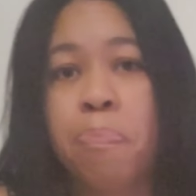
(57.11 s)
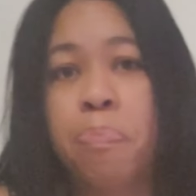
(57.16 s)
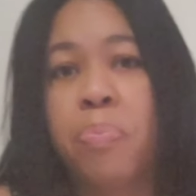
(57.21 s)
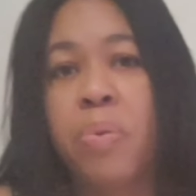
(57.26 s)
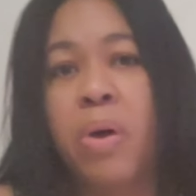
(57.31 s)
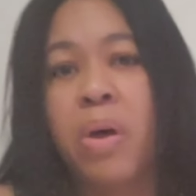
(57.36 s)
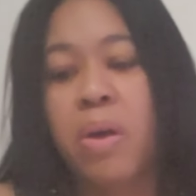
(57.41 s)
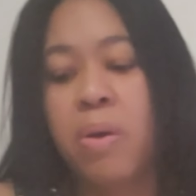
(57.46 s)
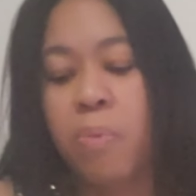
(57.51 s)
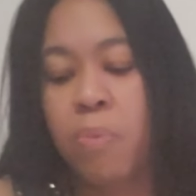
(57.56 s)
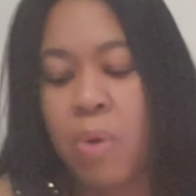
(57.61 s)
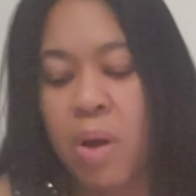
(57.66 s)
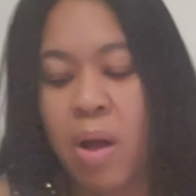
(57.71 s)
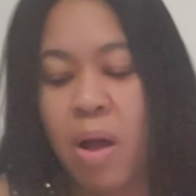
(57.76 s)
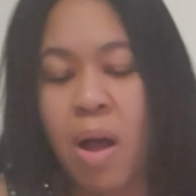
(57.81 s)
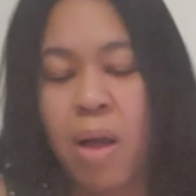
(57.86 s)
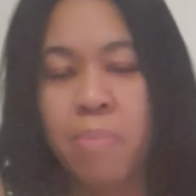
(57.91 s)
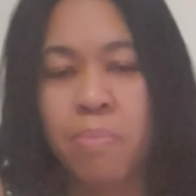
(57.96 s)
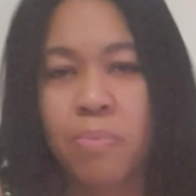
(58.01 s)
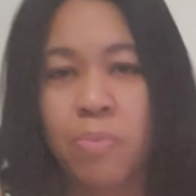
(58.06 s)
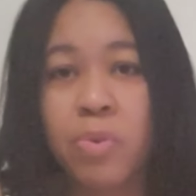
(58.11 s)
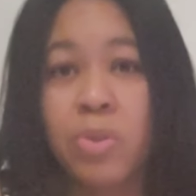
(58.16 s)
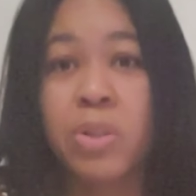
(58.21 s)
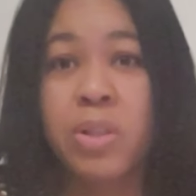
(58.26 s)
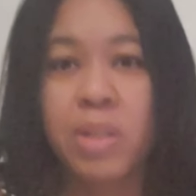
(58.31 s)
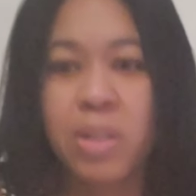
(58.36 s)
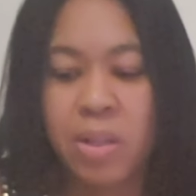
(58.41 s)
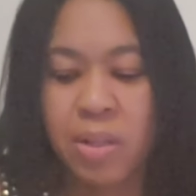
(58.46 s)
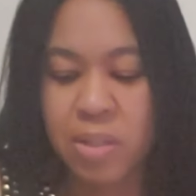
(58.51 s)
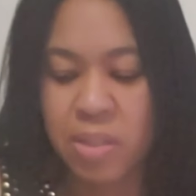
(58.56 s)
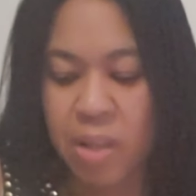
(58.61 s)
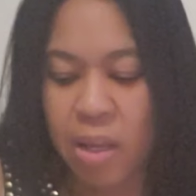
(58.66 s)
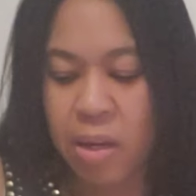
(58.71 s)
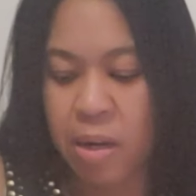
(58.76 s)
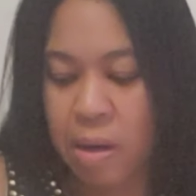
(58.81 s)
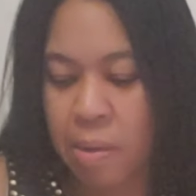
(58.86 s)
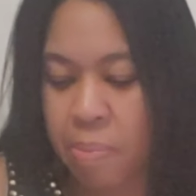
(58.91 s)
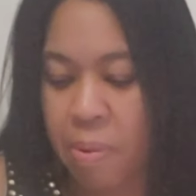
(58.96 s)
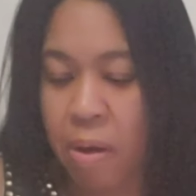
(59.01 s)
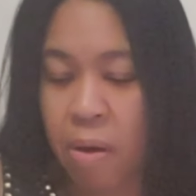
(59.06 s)
but what I'm really
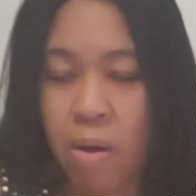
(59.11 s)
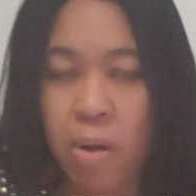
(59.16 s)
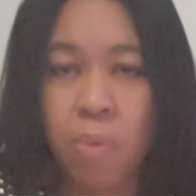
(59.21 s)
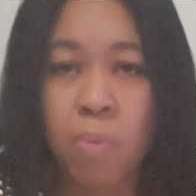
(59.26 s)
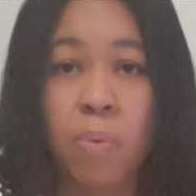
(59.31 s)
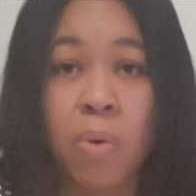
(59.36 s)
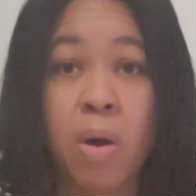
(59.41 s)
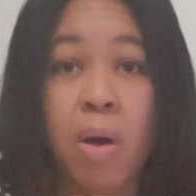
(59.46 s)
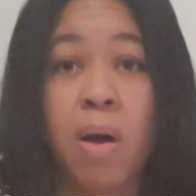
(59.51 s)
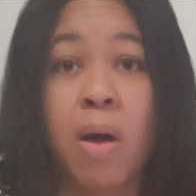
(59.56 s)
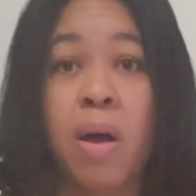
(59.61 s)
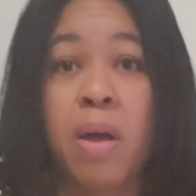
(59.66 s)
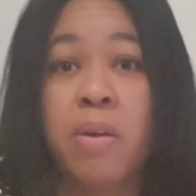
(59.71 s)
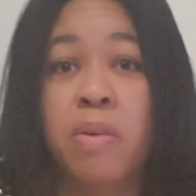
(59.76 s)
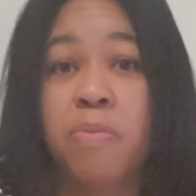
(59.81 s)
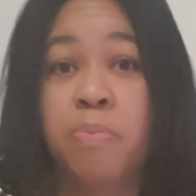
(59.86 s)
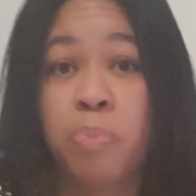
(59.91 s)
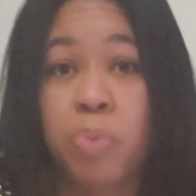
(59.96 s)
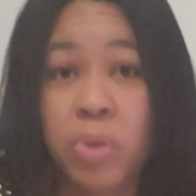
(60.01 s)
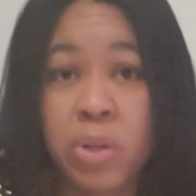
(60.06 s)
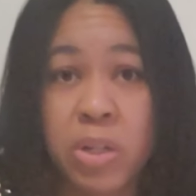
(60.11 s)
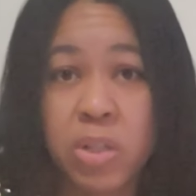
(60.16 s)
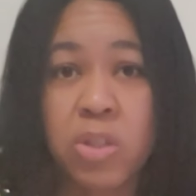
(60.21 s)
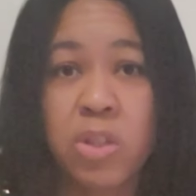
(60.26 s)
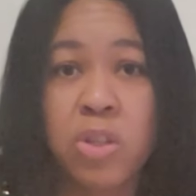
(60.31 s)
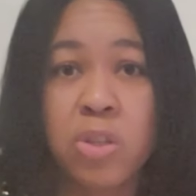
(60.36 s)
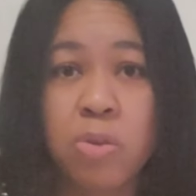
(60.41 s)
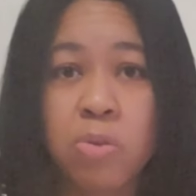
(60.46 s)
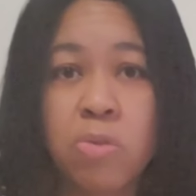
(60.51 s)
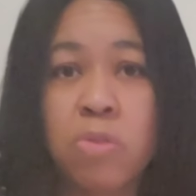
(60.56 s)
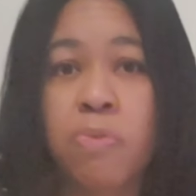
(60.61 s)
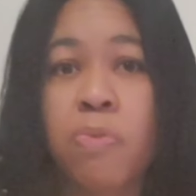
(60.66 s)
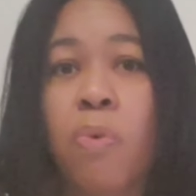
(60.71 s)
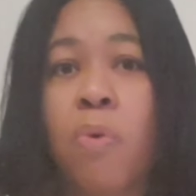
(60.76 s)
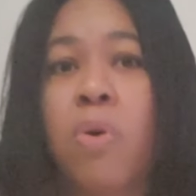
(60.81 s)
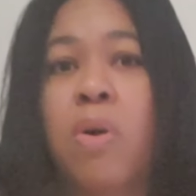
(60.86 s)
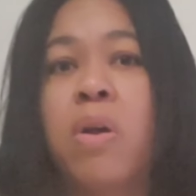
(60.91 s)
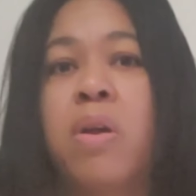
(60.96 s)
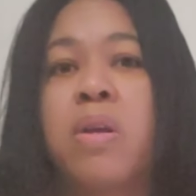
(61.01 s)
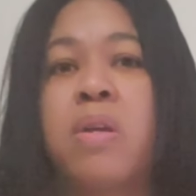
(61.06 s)
excited about and what I've put it to use
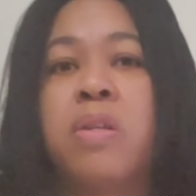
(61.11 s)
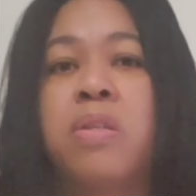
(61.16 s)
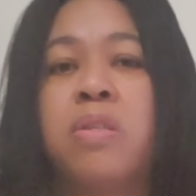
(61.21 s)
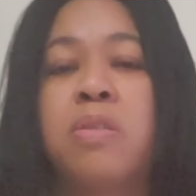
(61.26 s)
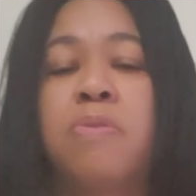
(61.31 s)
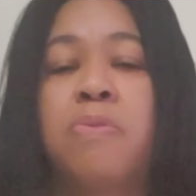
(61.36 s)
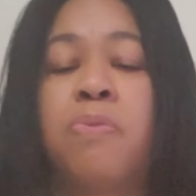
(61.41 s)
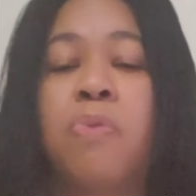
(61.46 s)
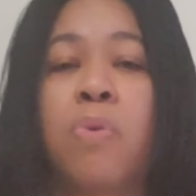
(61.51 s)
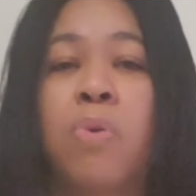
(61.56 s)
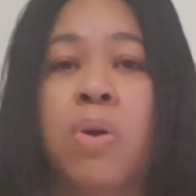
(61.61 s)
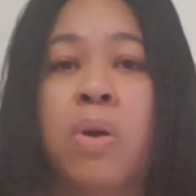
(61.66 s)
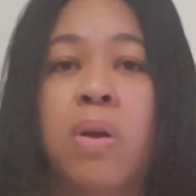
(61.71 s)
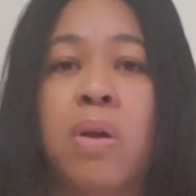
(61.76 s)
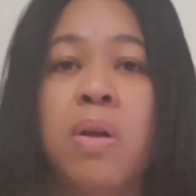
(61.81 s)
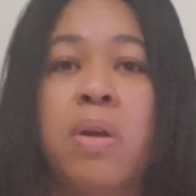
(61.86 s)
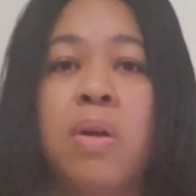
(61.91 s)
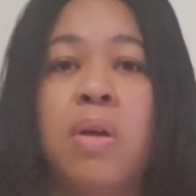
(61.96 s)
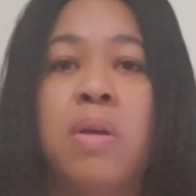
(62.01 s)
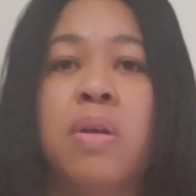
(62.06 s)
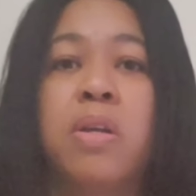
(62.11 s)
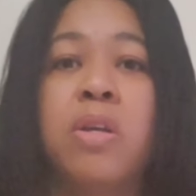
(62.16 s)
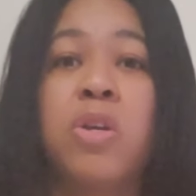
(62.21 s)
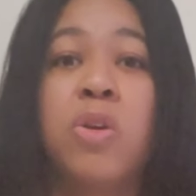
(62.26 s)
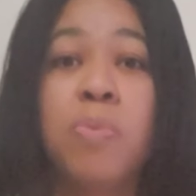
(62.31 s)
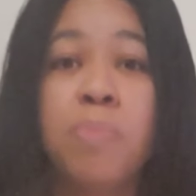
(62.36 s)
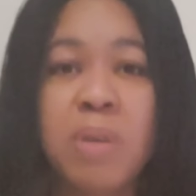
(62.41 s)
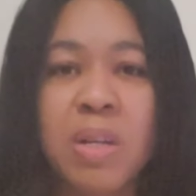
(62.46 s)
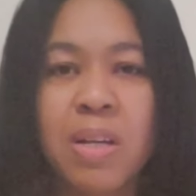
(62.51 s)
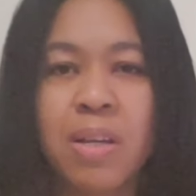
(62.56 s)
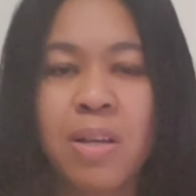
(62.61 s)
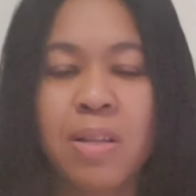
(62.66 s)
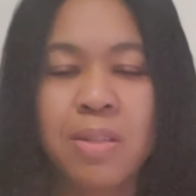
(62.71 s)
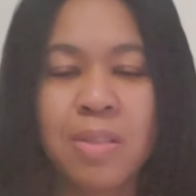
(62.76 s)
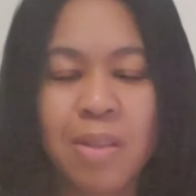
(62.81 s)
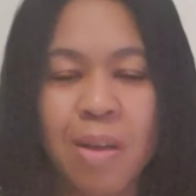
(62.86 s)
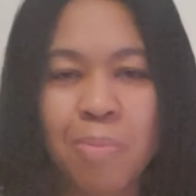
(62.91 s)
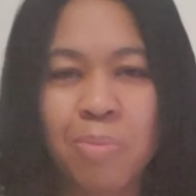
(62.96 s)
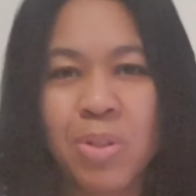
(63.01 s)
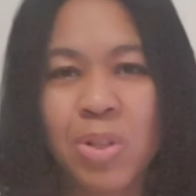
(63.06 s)
for is for human
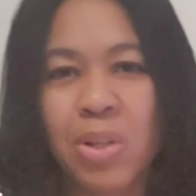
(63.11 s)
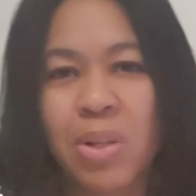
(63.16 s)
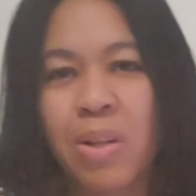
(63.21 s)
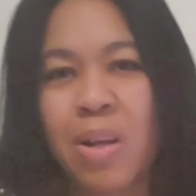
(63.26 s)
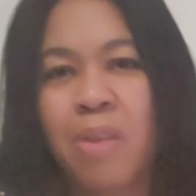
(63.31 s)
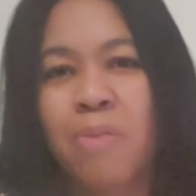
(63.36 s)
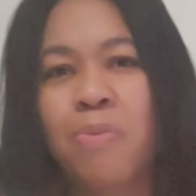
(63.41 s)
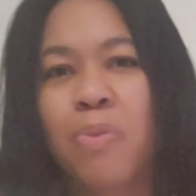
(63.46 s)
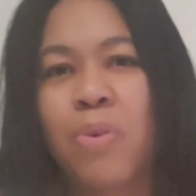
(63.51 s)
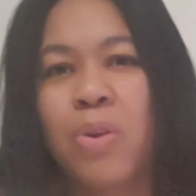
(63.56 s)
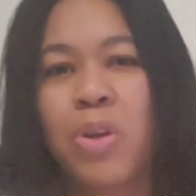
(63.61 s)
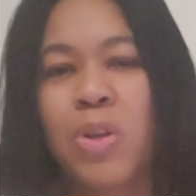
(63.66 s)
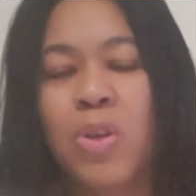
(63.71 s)
consumption and for